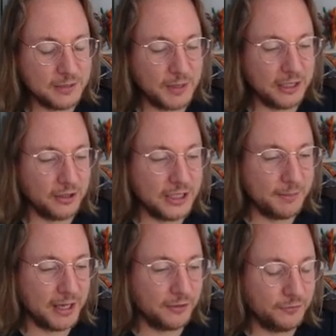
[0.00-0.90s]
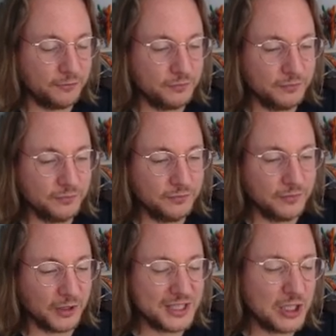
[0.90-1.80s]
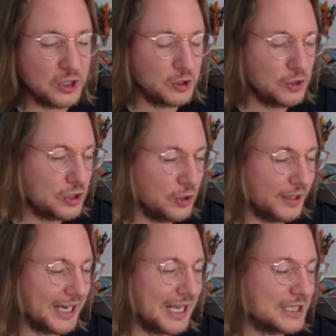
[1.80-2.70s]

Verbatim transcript: depending on the amount of. Or it's a 2 2, and then it